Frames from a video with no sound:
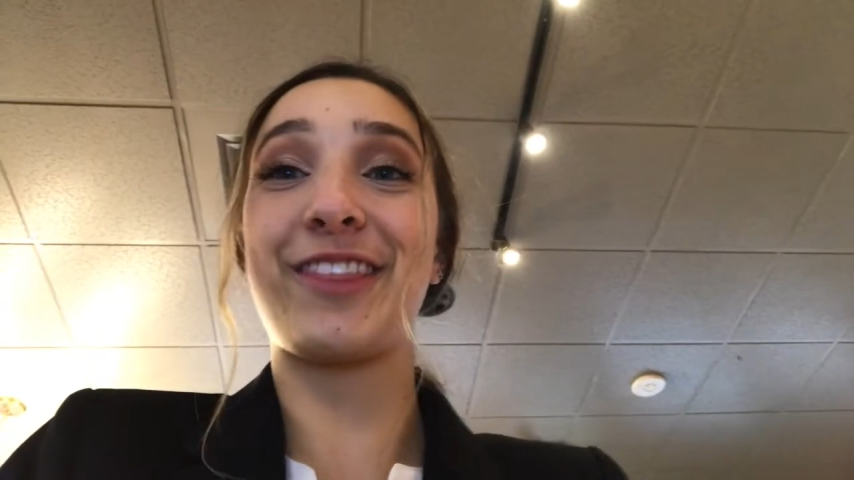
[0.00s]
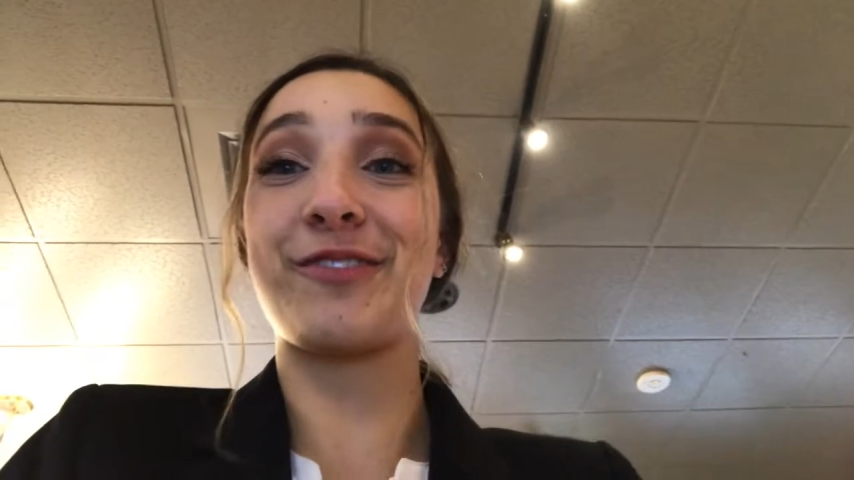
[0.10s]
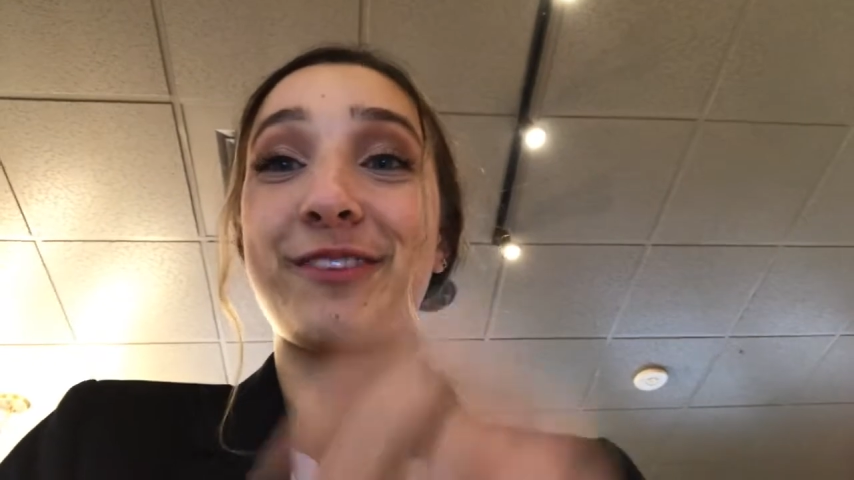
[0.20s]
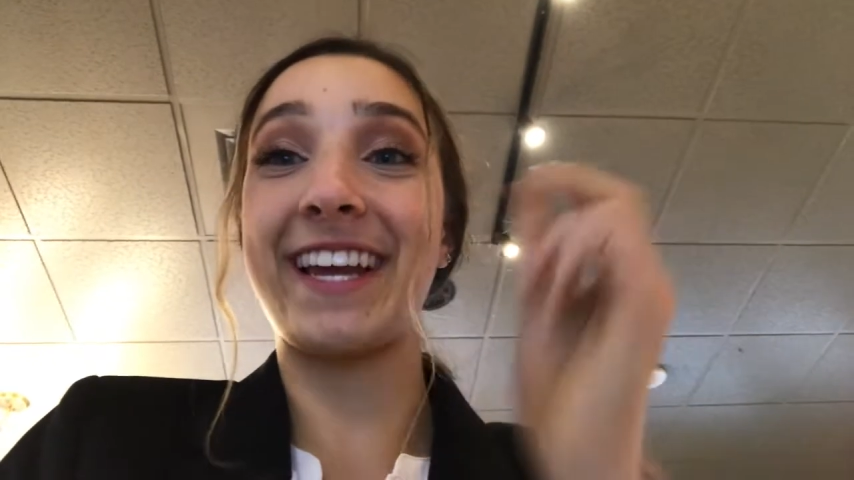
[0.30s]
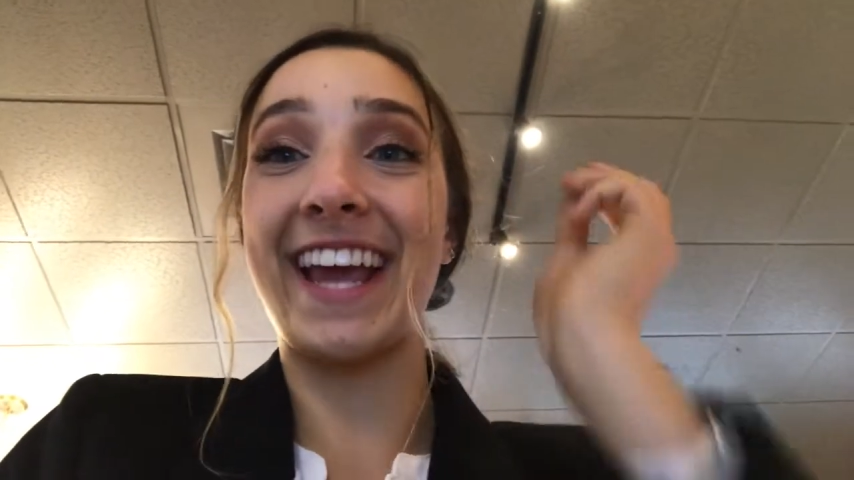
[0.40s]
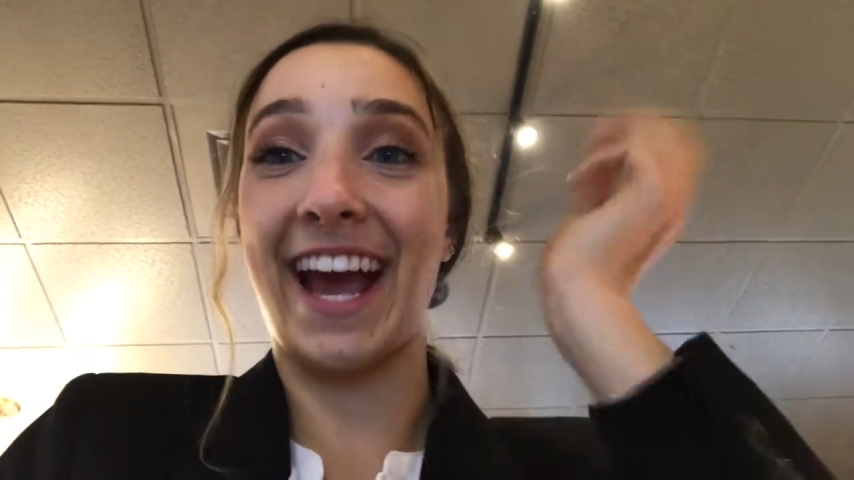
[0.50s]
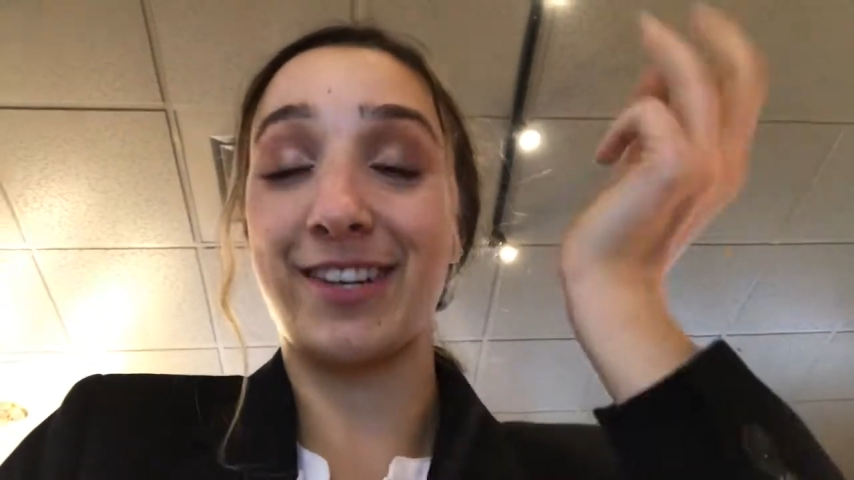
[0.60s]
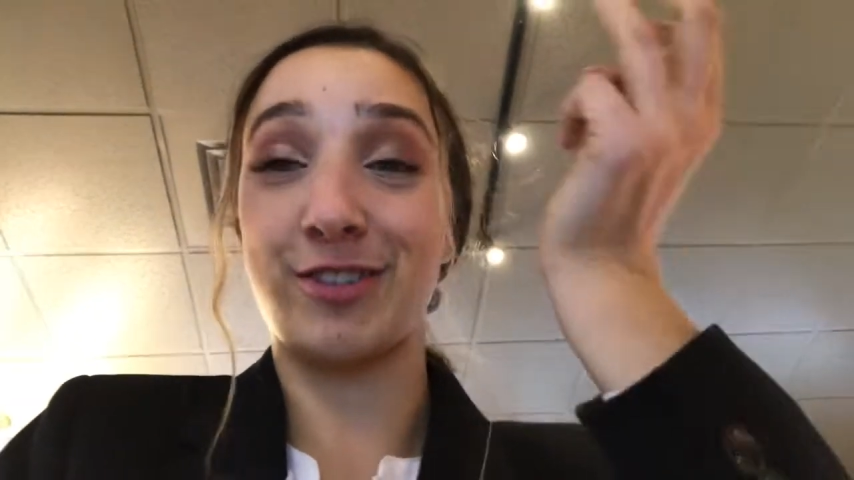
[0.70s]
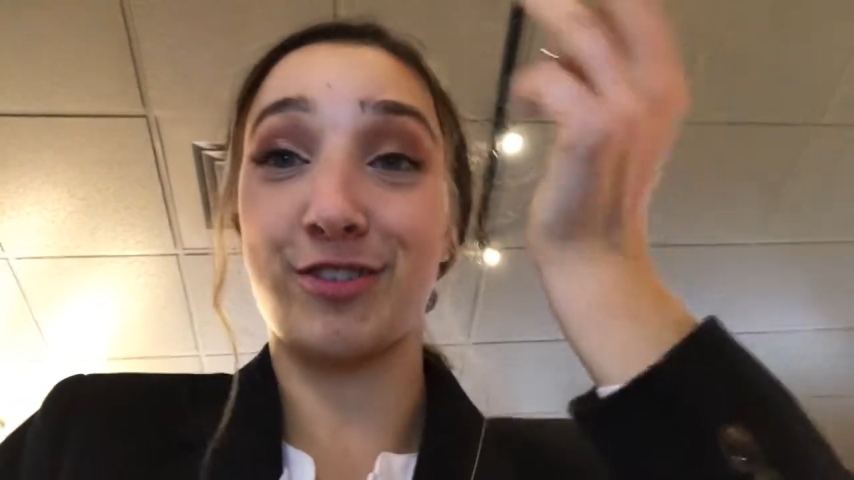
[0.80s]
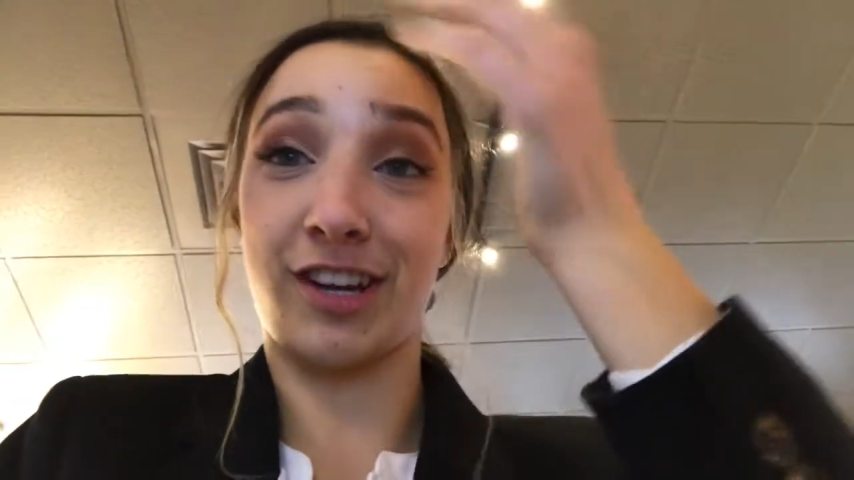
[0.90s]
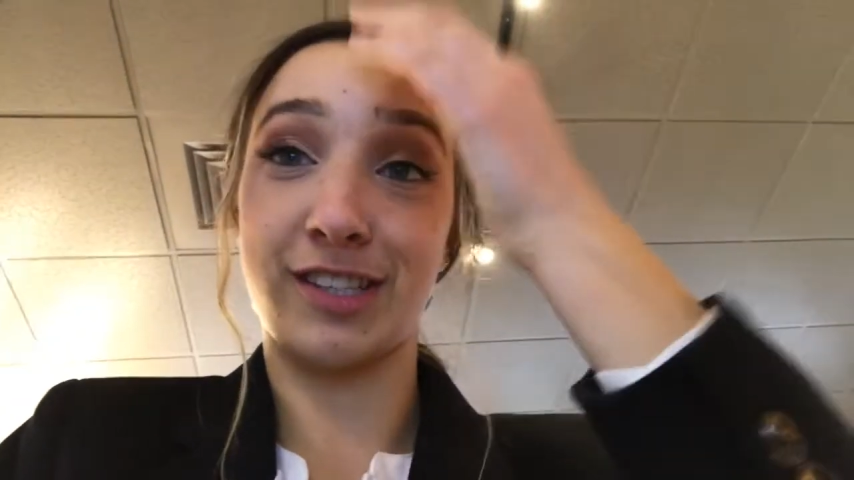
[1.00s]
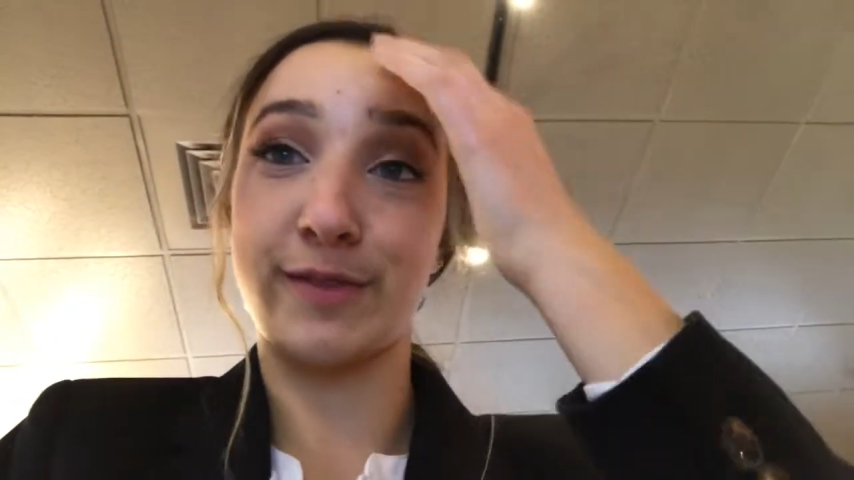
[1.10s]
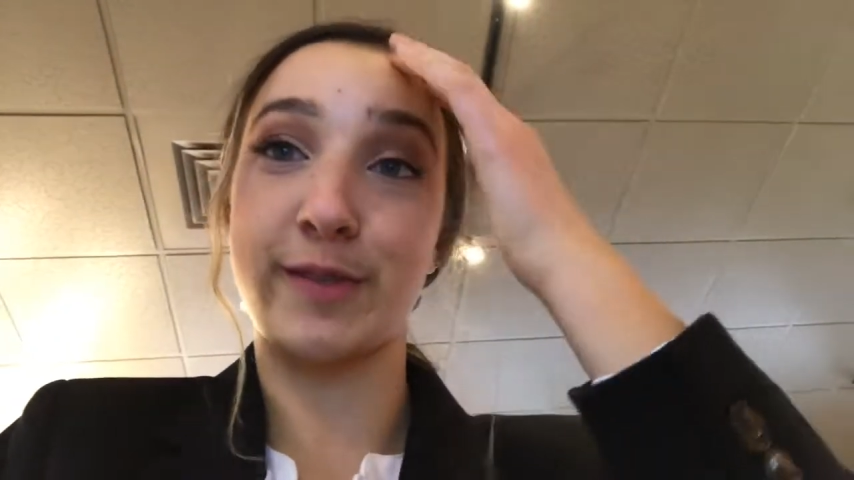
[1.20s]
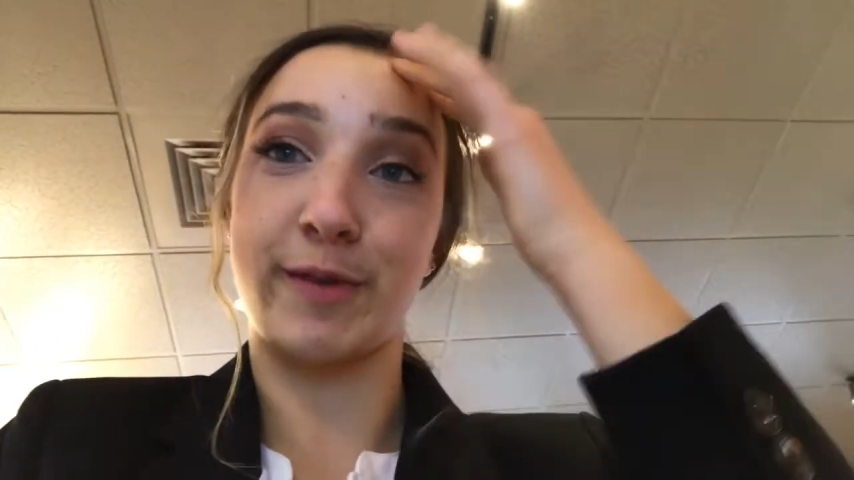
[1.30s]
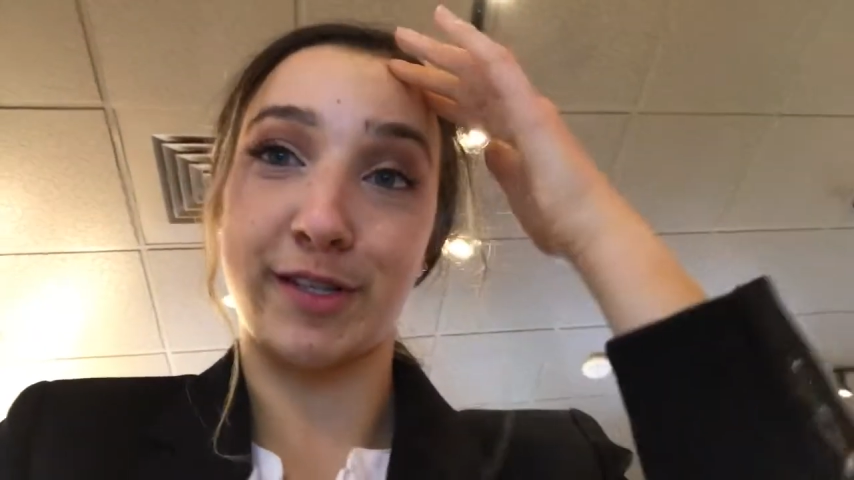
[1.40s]
3 extra shots of
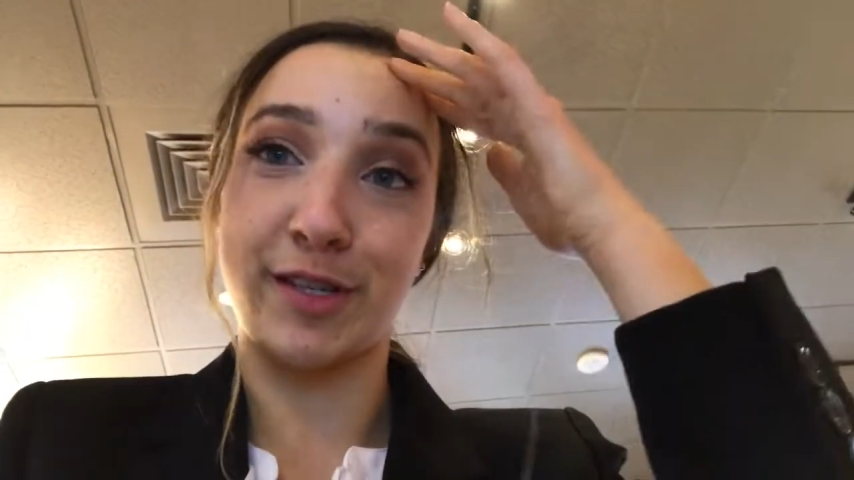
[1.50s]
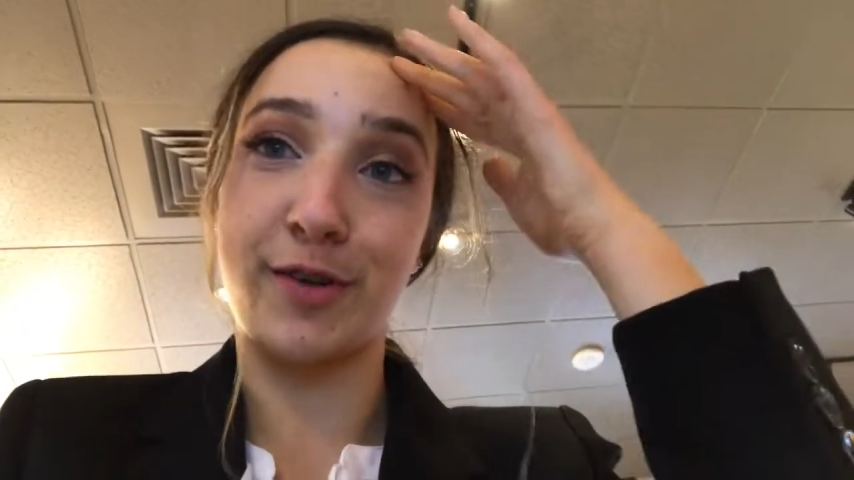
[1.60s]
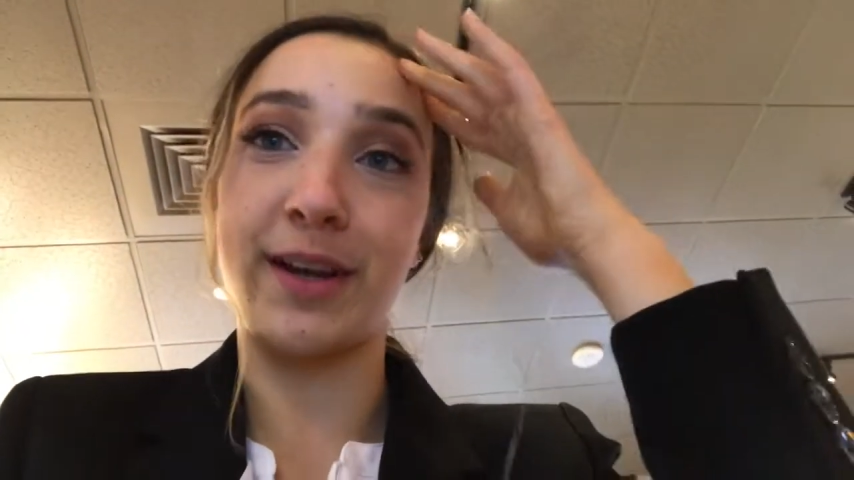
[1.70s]
espresso,